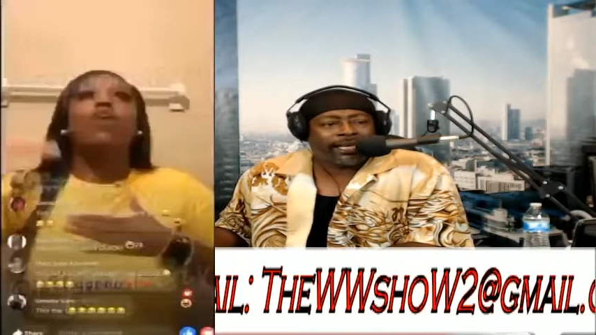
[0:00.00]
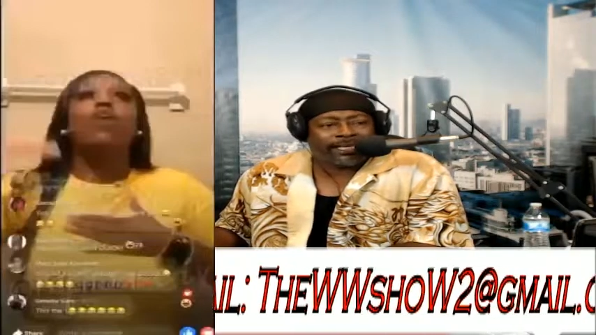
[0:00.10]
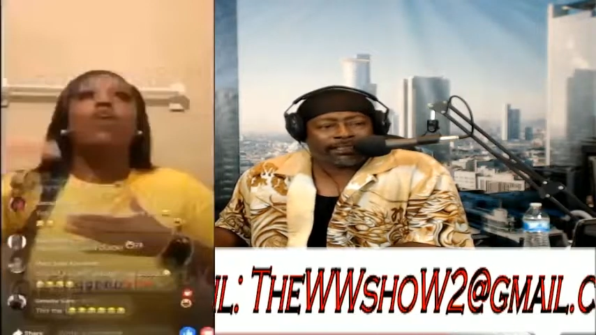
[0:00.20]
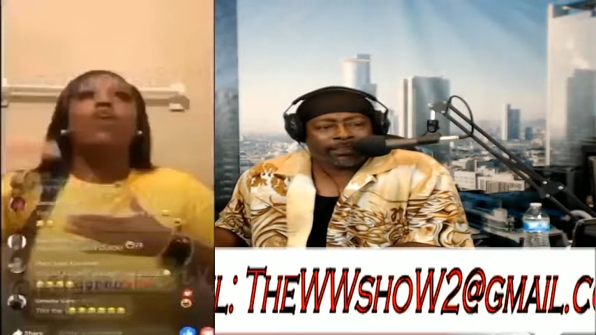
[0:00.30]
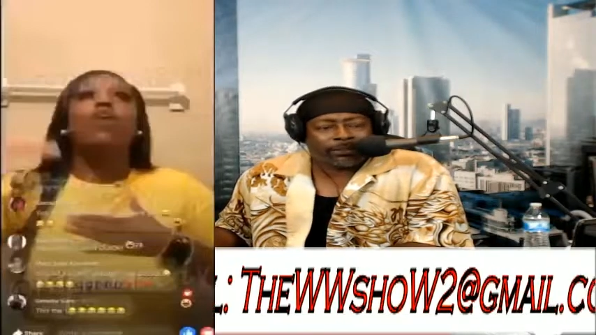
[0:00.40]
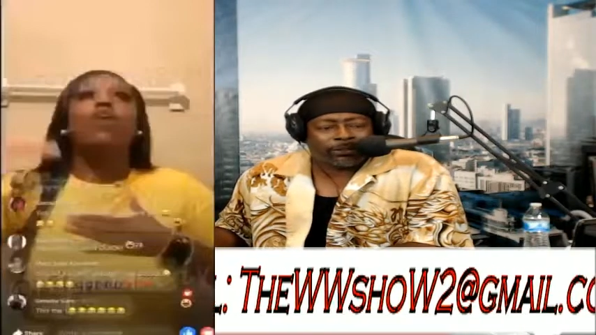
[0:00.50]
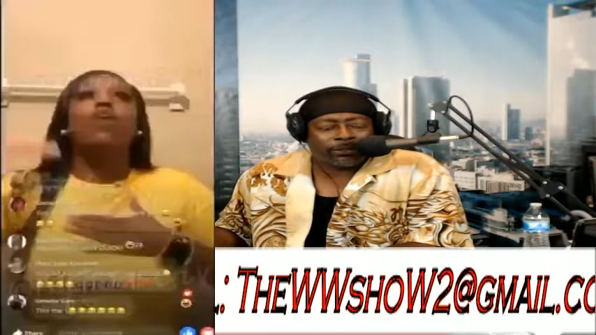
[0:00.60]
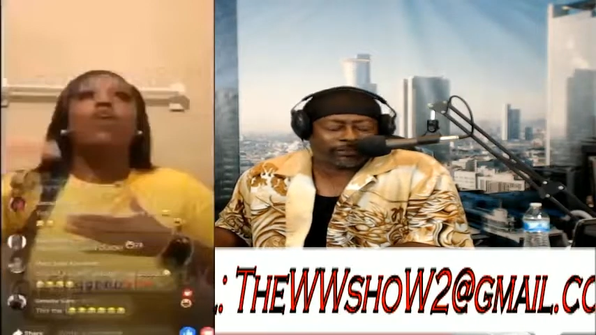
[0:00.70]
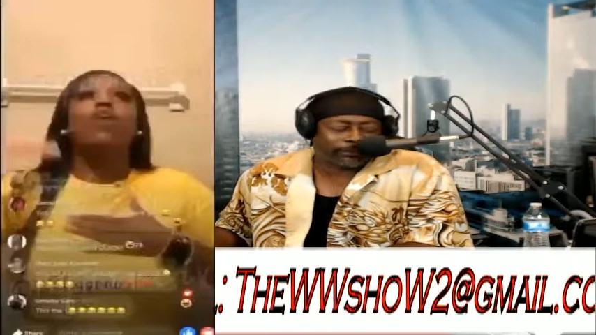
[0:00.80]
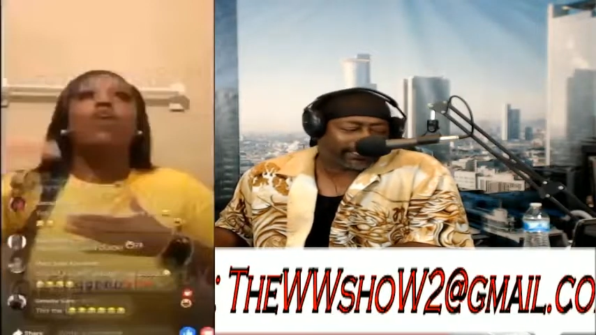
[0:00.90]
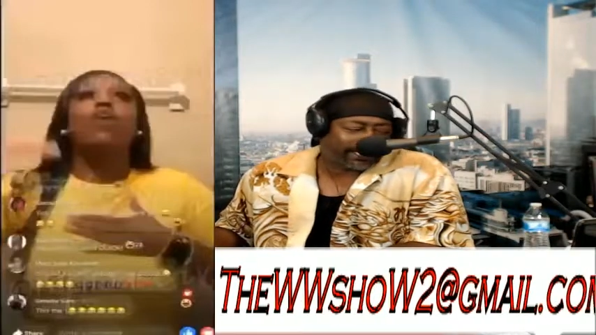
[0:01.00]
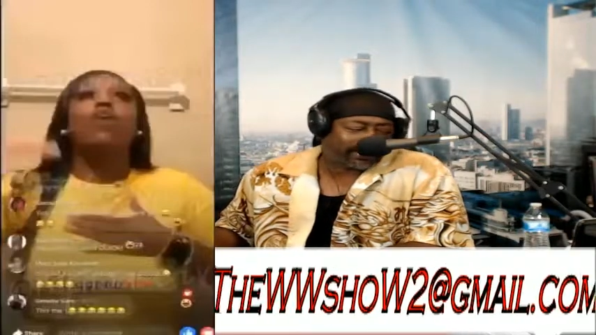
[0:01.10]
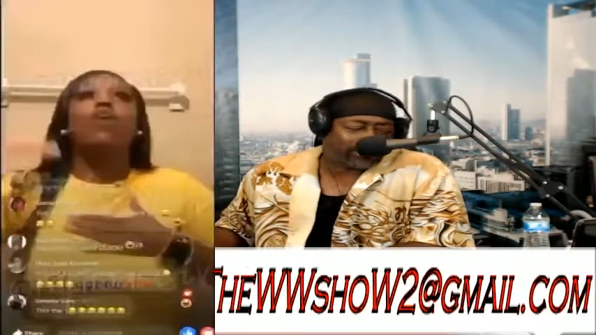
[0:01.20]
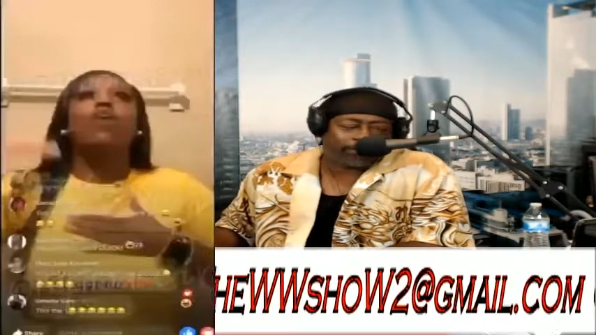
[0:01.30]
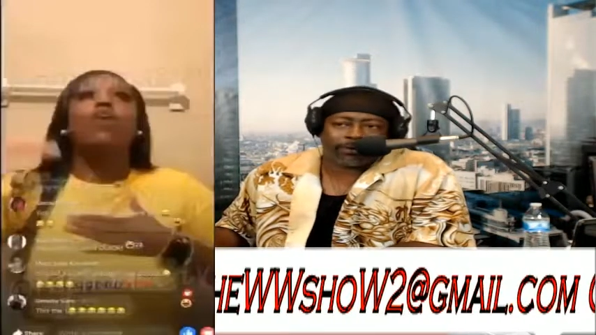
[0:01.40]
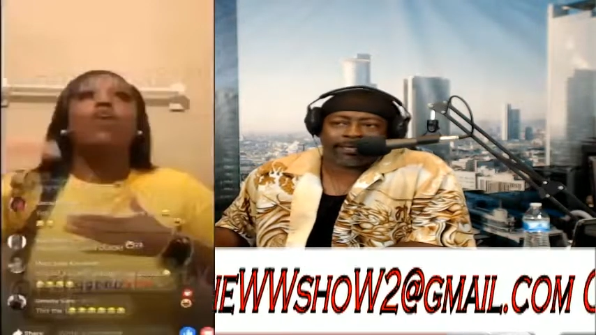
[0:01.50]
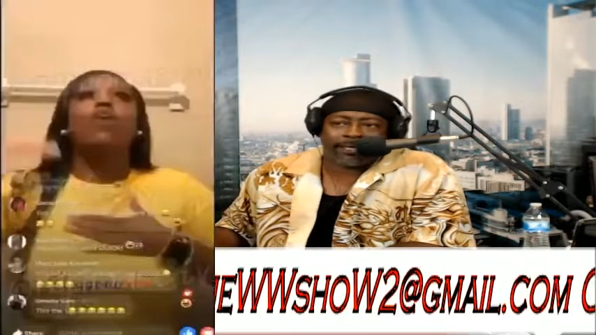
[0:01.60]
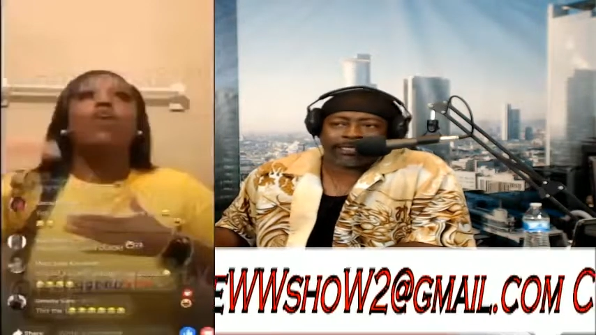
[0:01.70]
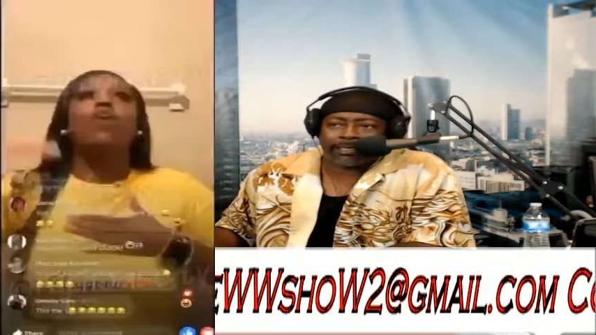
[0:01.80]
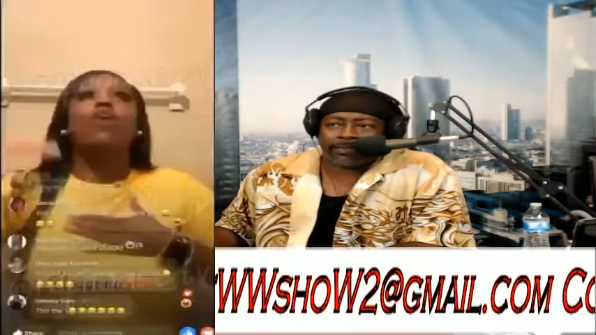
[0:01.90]
Speaker 1: to the Lord. Sometimes you pray and they
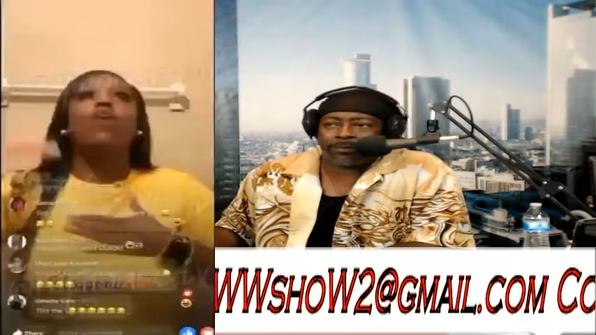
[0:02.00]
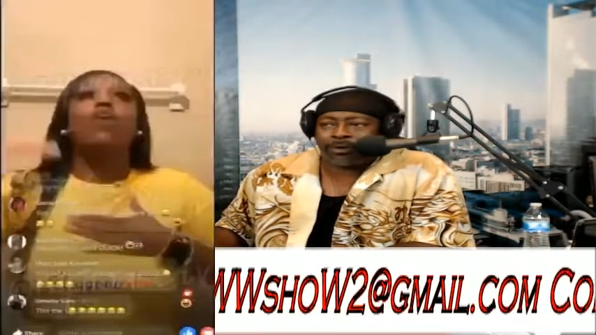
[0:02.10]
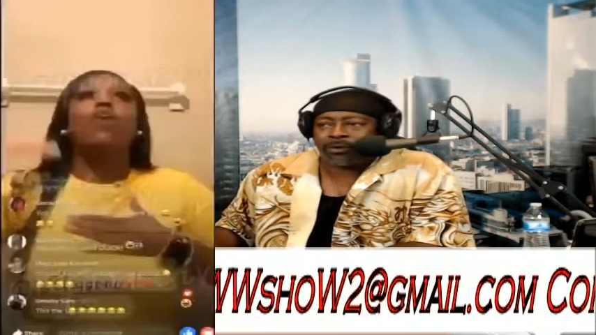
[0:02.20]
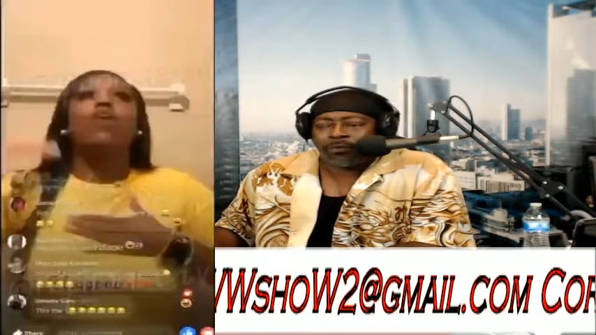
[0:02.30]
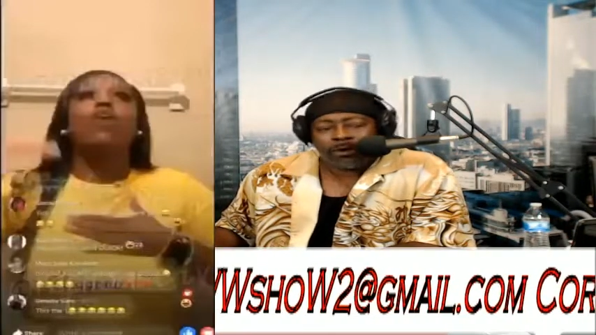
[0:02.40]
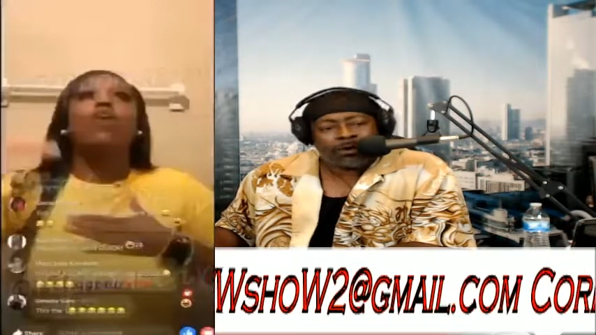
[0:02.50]
say prayer work.